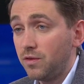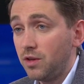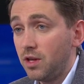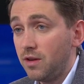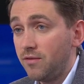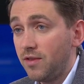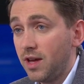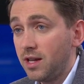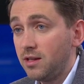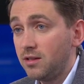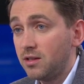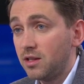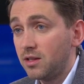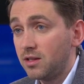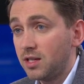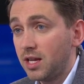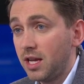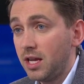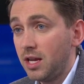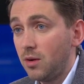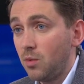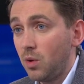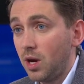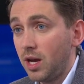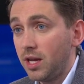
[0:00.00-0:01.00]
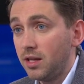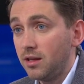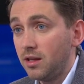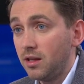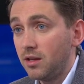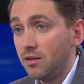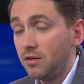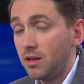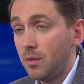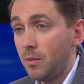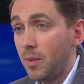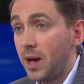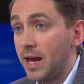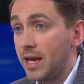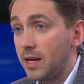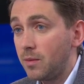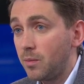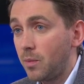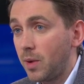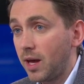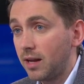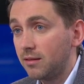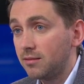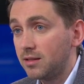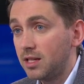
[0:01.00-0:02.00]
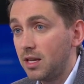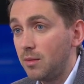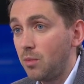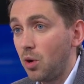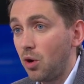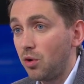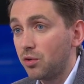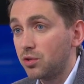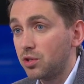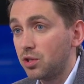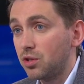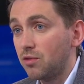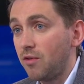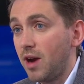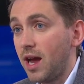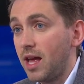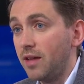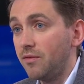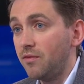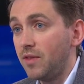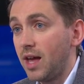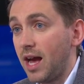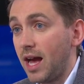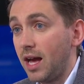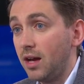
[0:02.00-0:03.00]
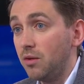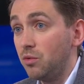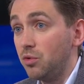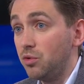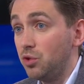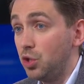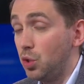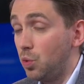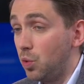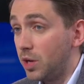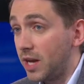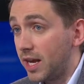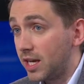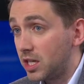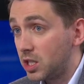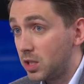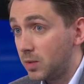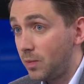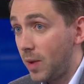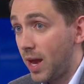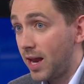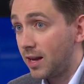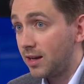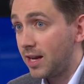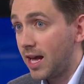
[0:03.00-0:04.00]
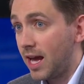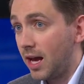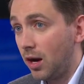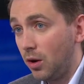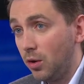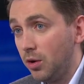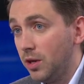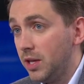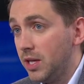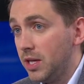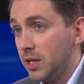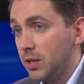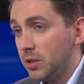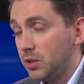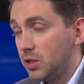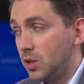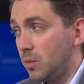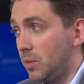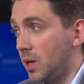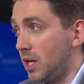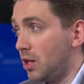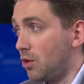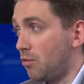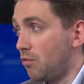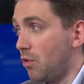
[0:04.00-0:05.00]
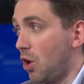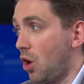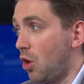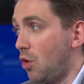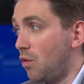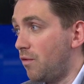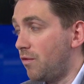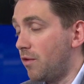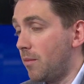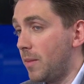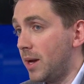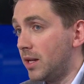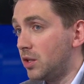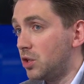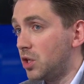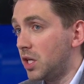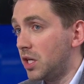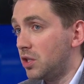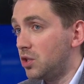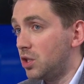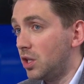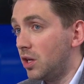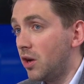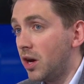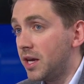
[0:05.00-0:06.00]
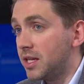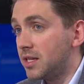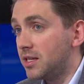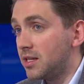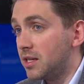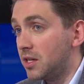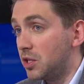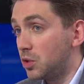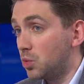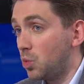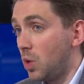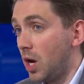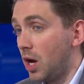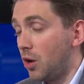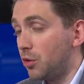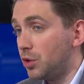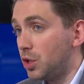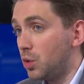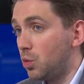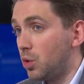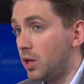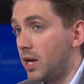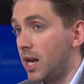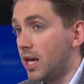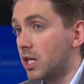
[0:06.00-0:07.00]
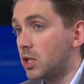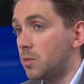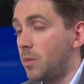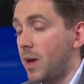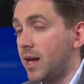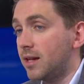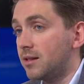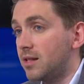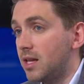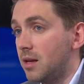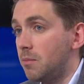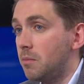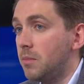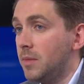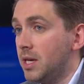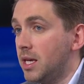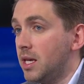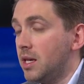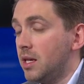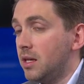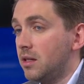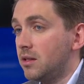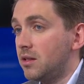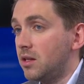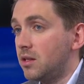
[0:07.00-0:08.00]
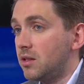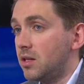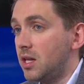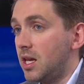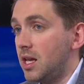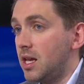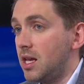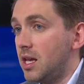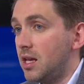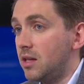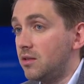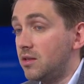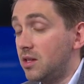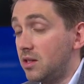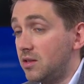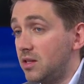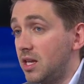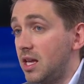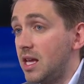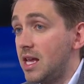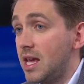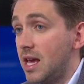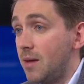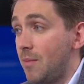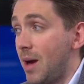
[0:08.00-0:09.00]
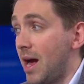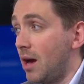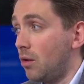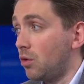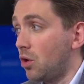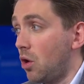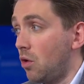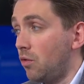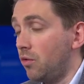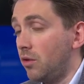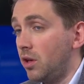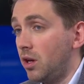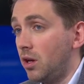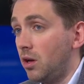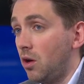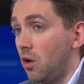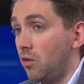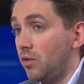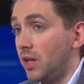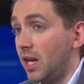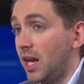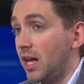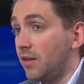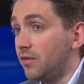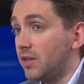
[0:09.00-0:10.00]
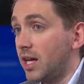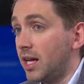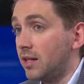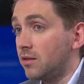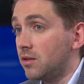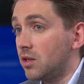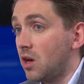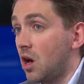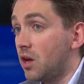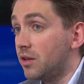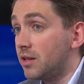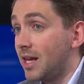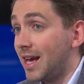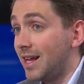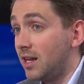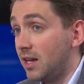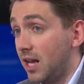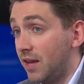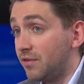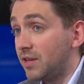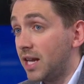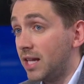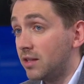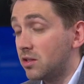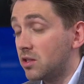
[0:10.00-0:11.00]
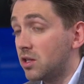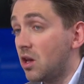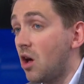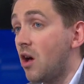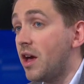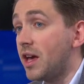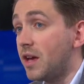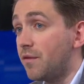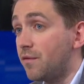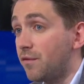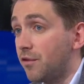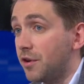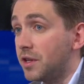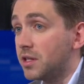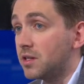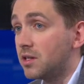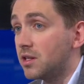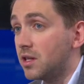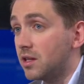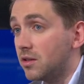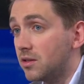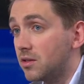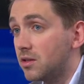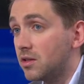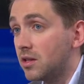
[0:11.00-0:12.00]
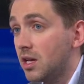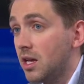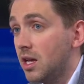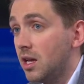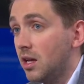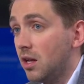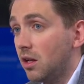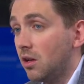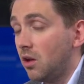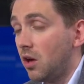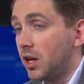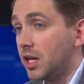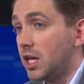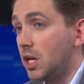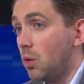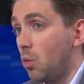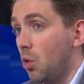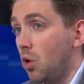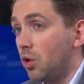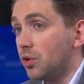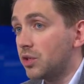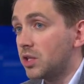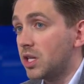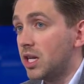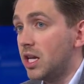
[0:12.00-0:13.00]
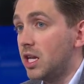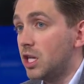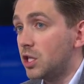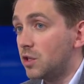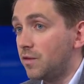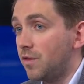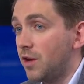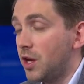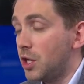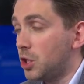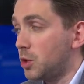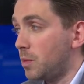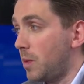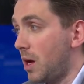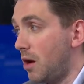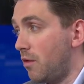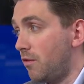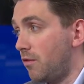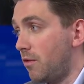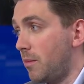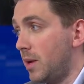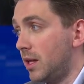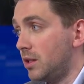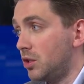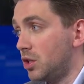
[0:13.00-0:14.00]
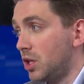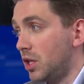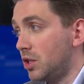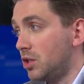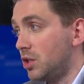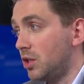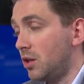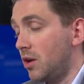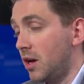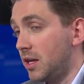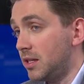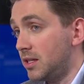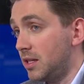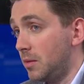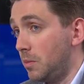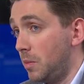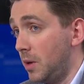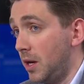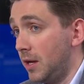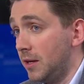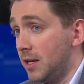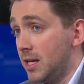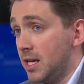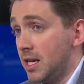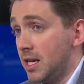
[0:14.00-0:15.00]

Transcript: Juventus anyway, the main penalty box threat that you would expect now to be the role for Manchester United as well. You wouldn't expect him to see him out on the left-hand side, for instance, like he was in his first spell for Manchester United. But